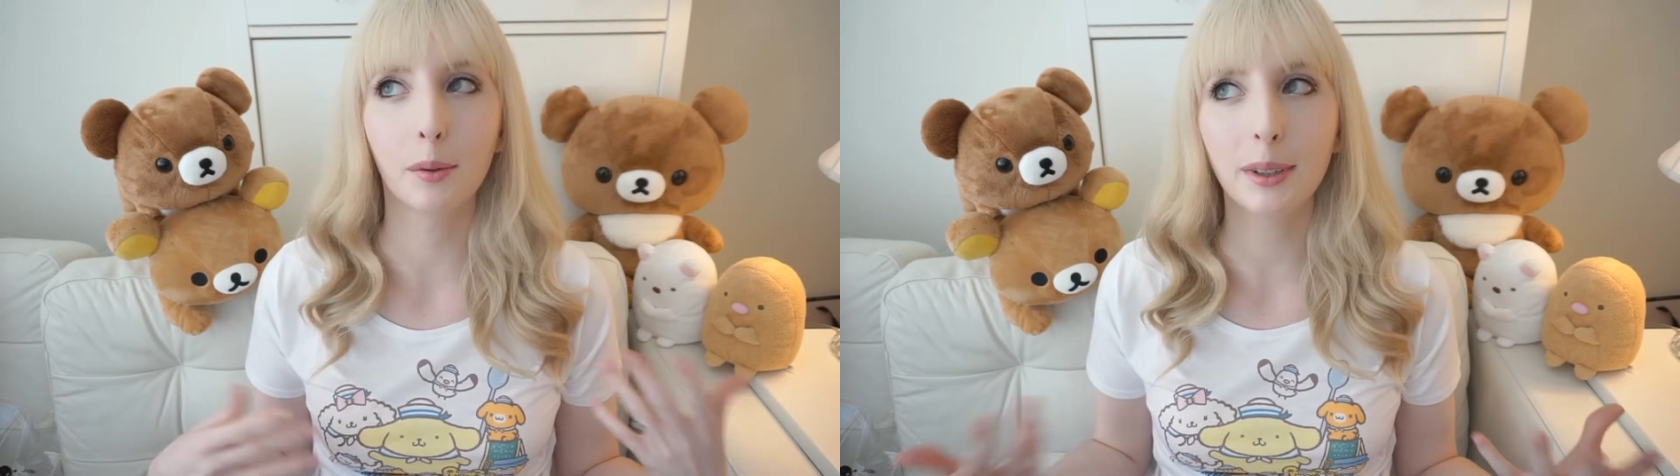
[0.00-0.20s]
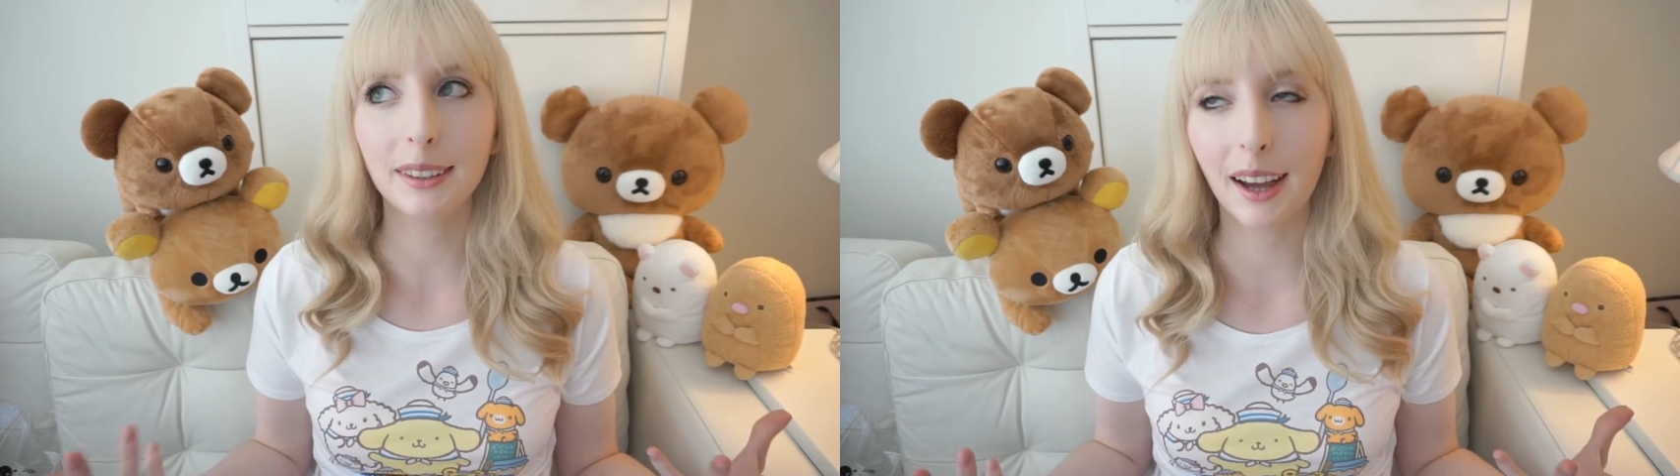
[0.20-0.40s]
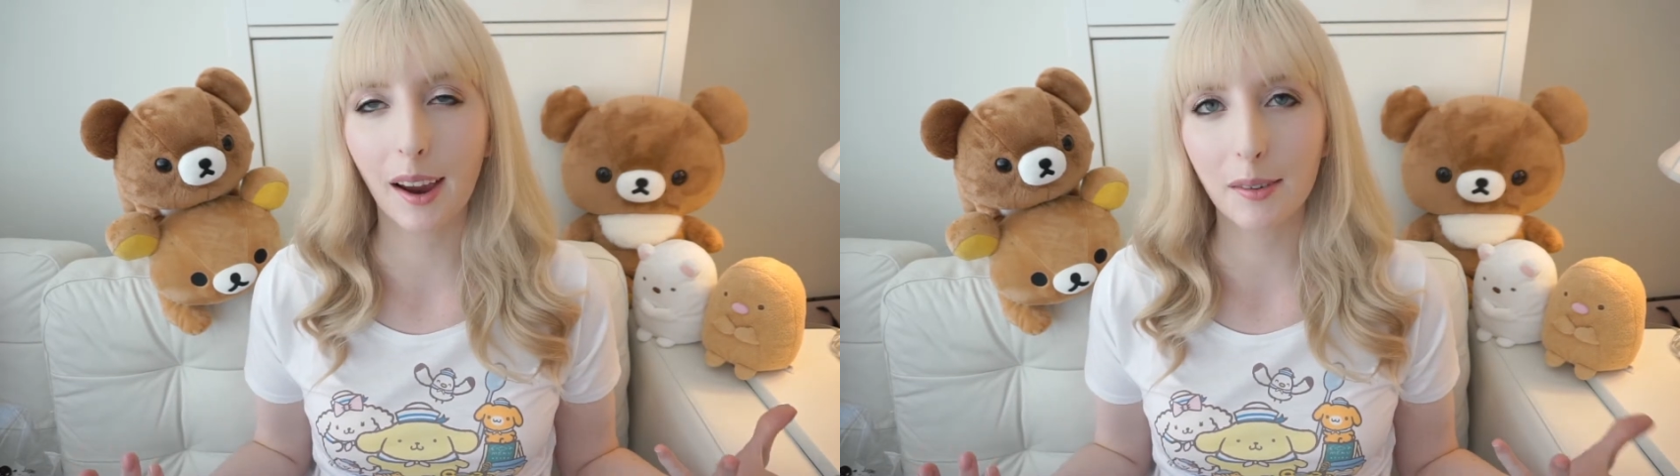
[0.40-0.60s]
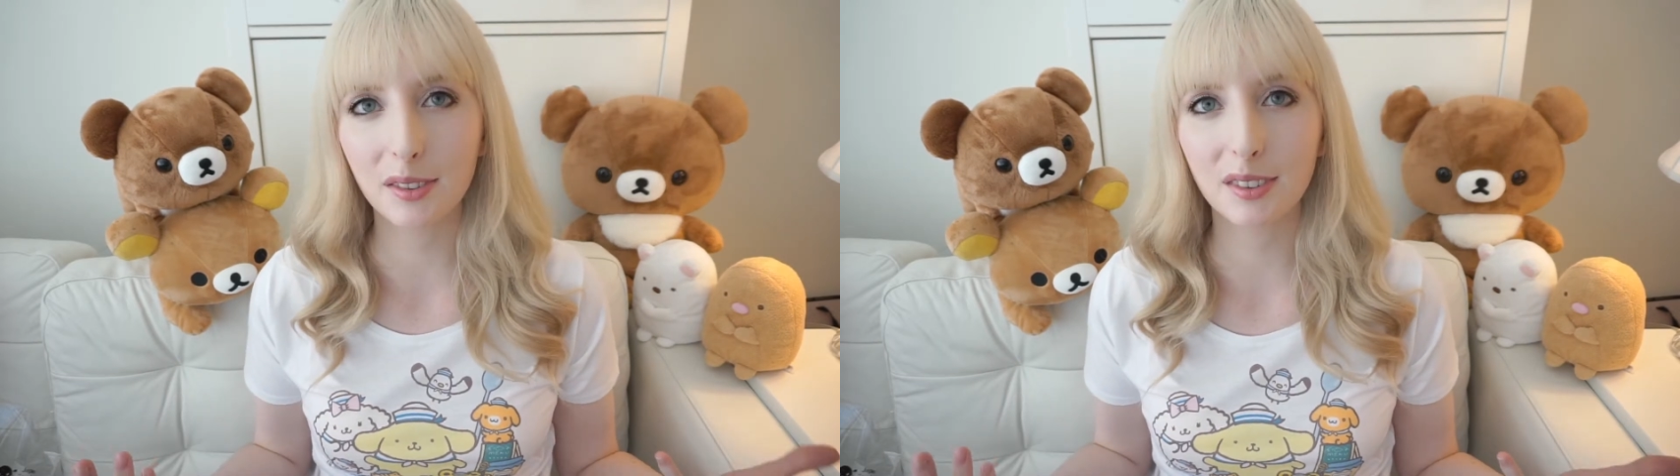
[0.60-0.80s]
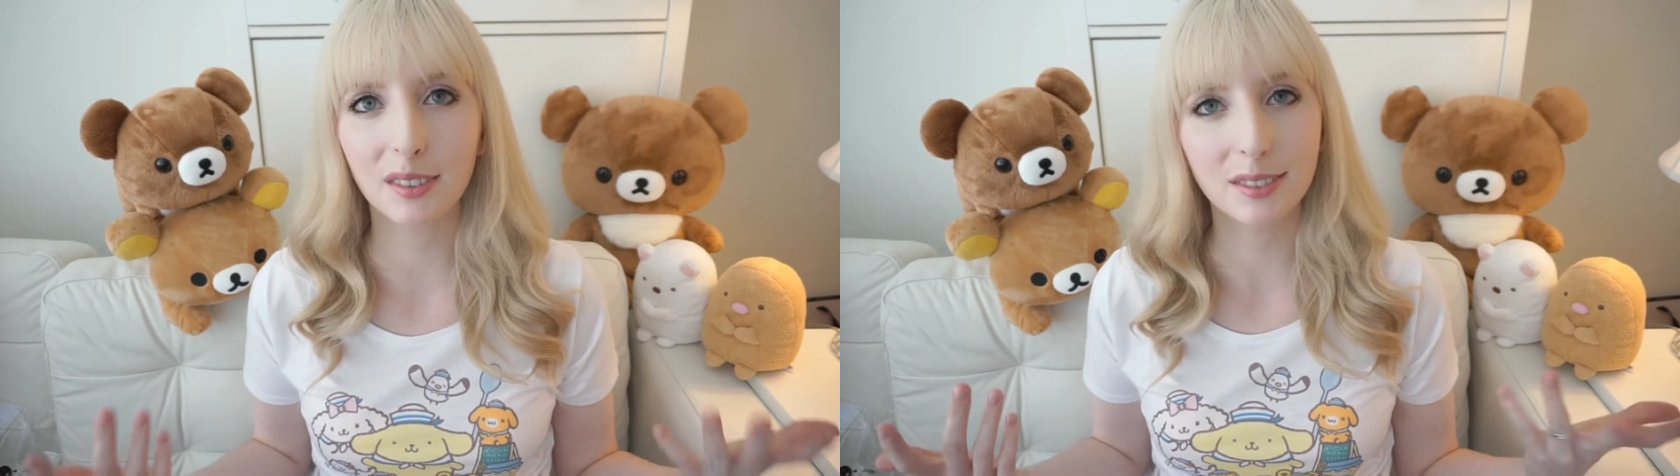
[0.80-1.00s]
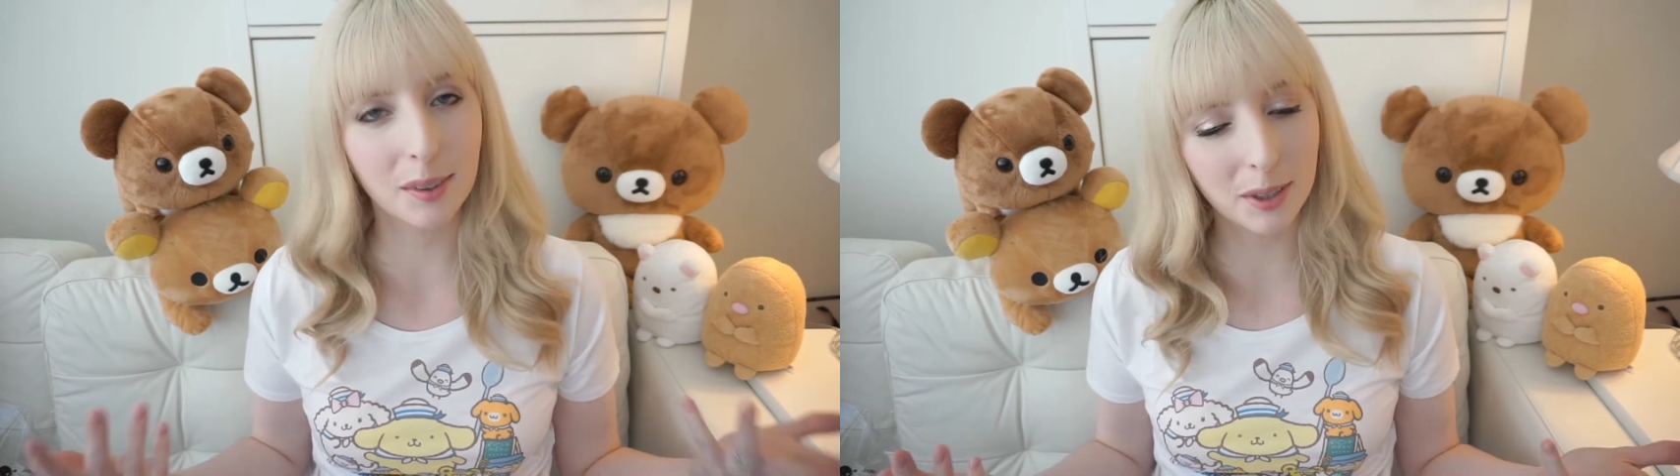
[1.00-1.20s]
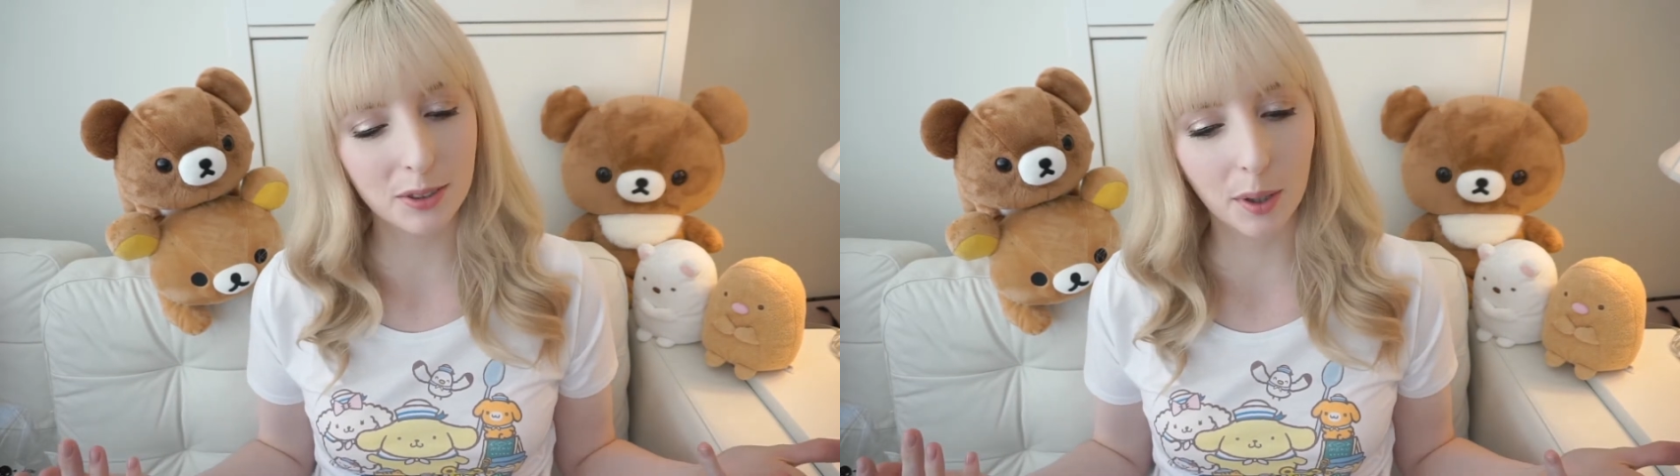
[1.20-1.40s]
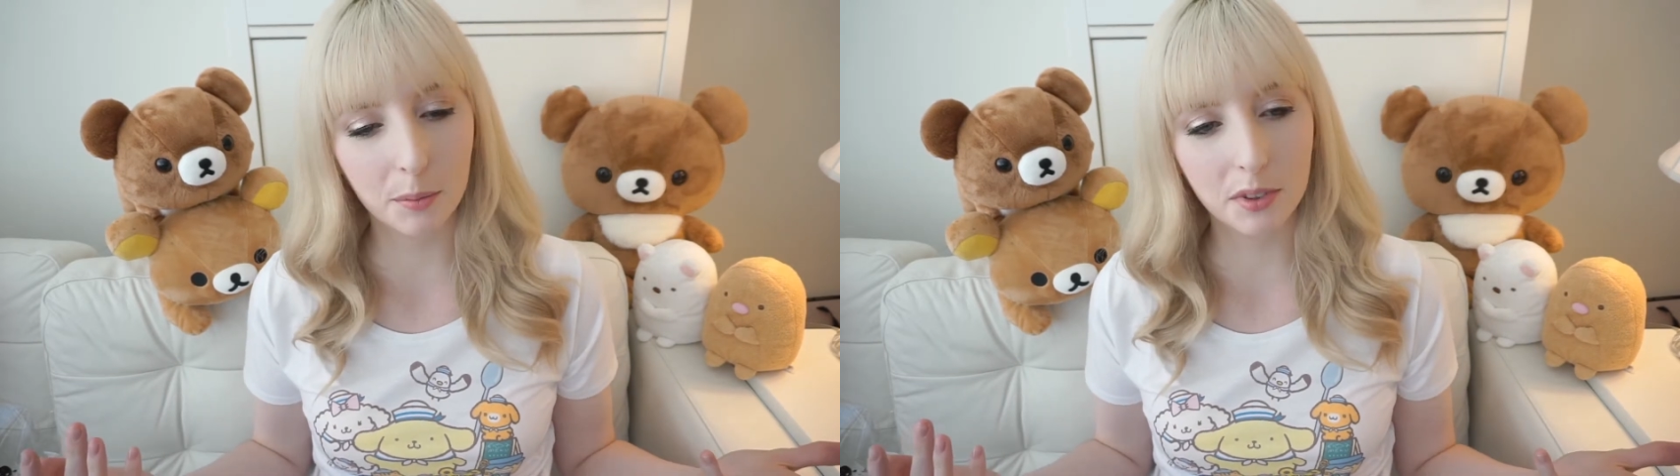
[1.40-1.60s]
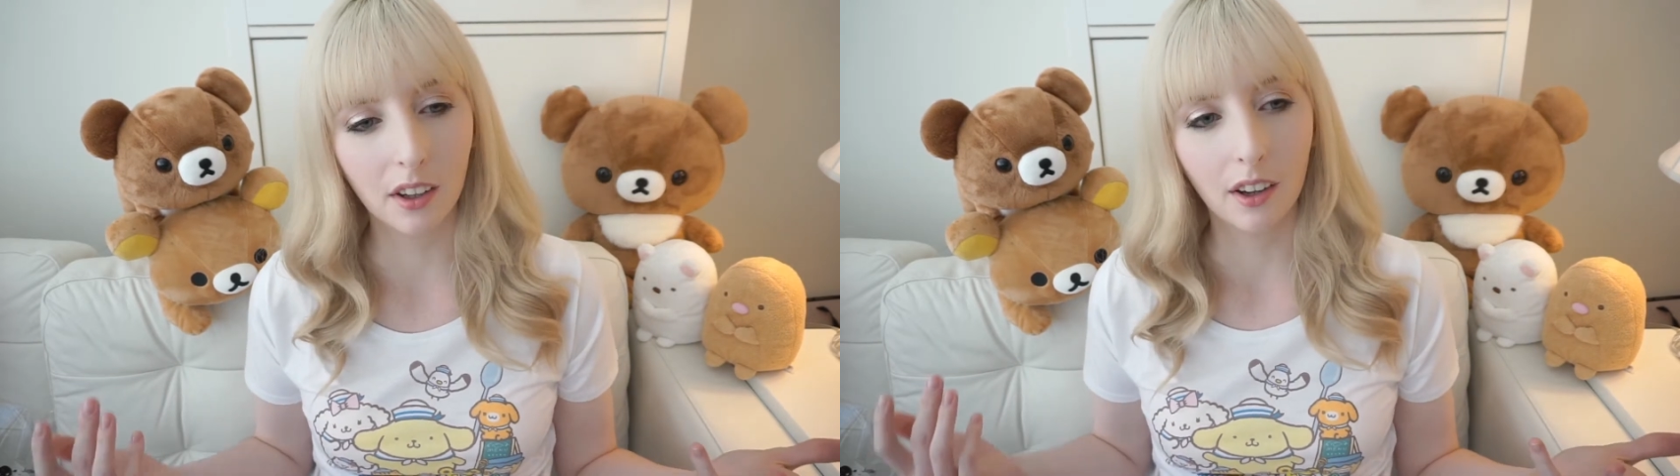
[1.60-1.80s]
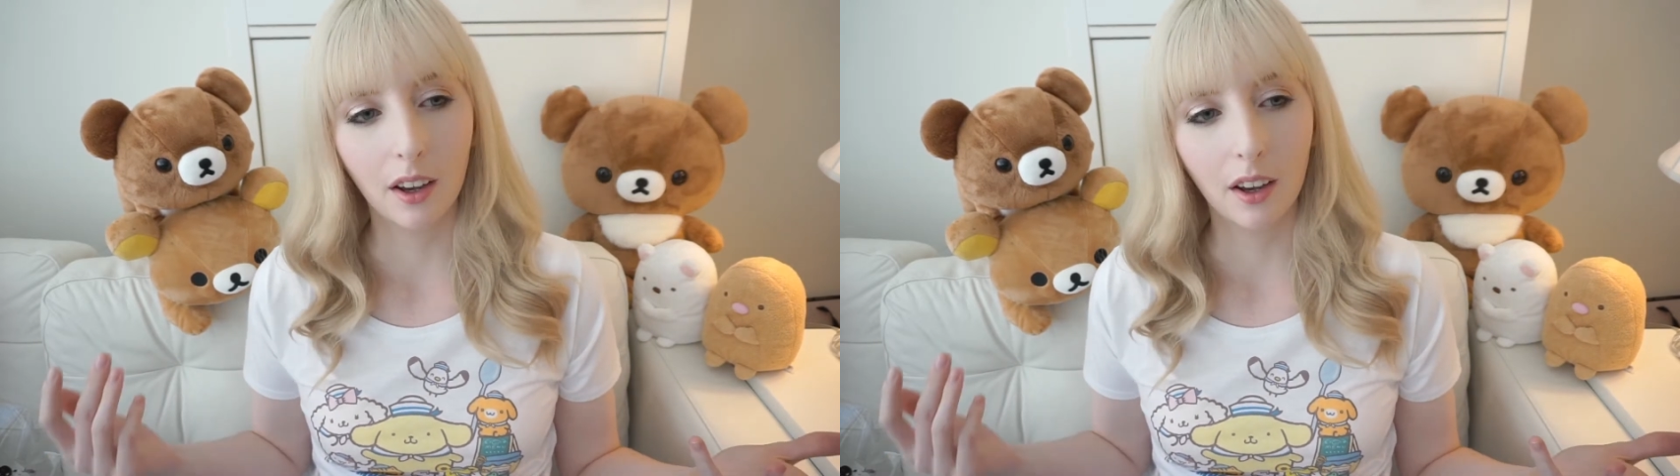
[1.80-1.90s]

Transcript: many times, so many trips,